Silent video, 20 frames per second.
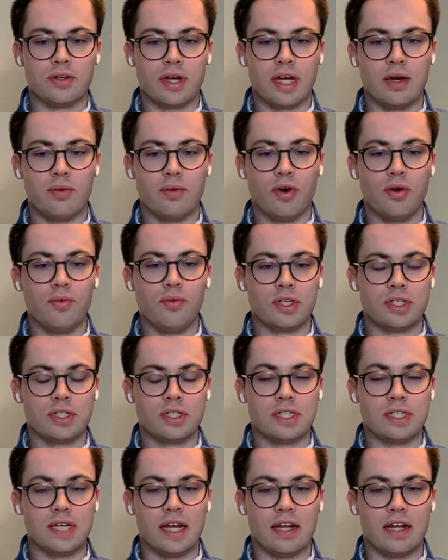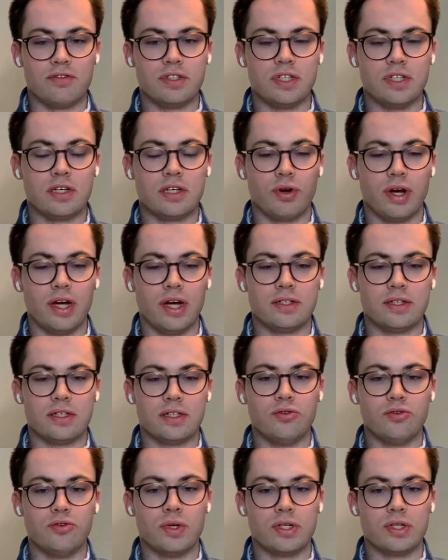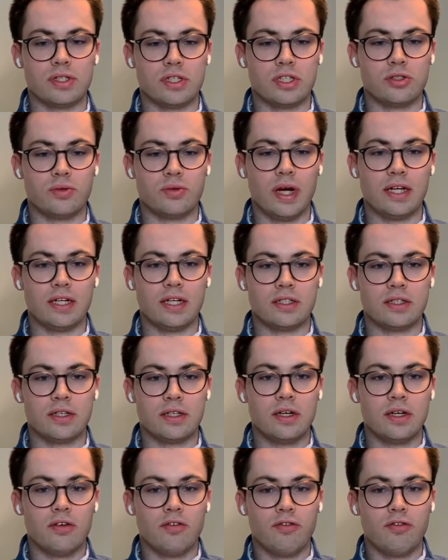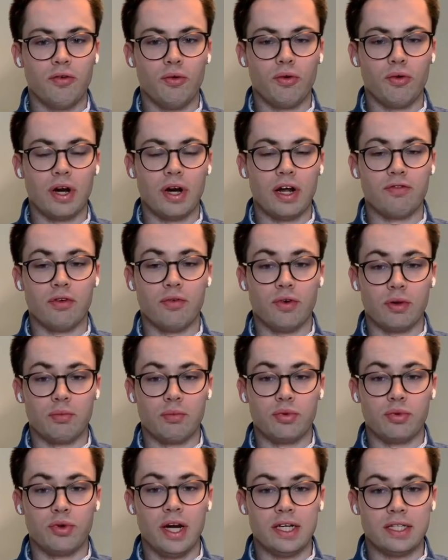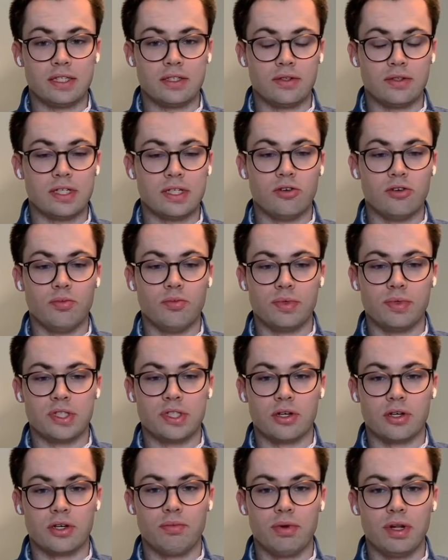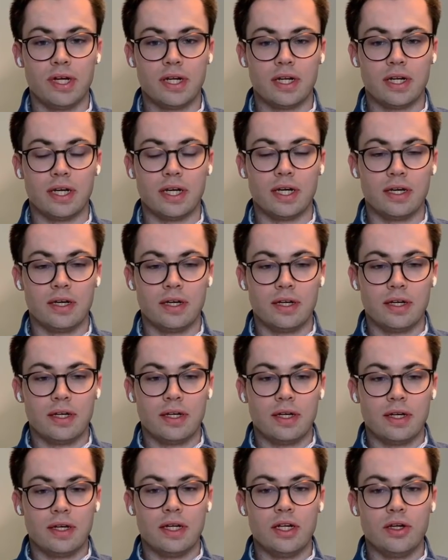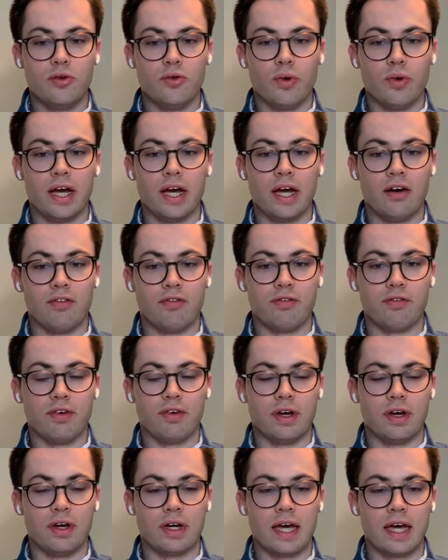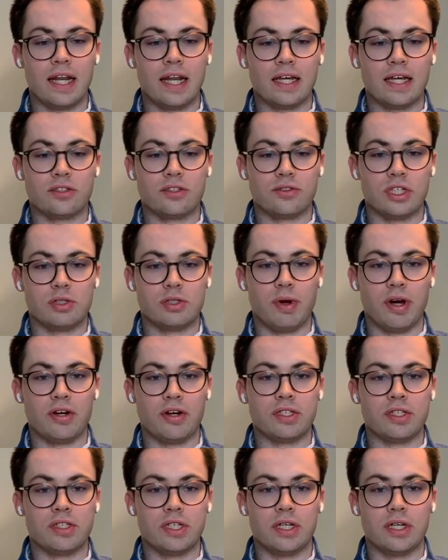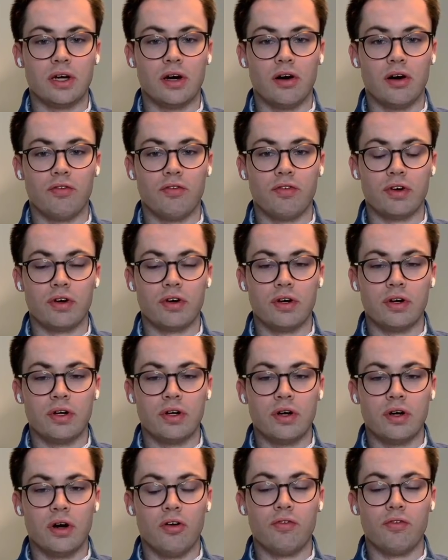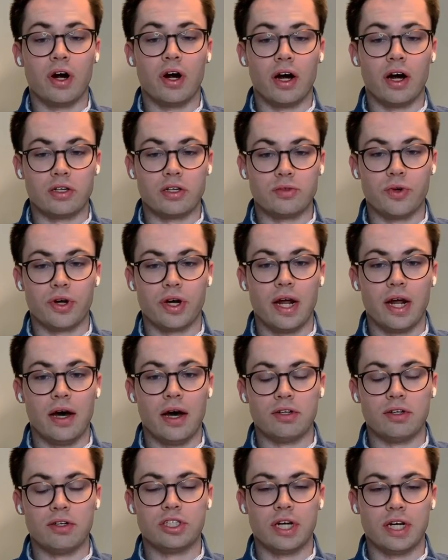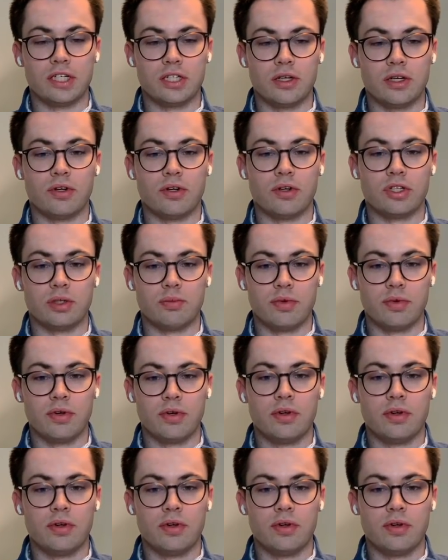Okay, when was this NFT created? Who was this traded for, and for what price? So this opens a completely new way of gaining transparency over artwork and how it changed ownership.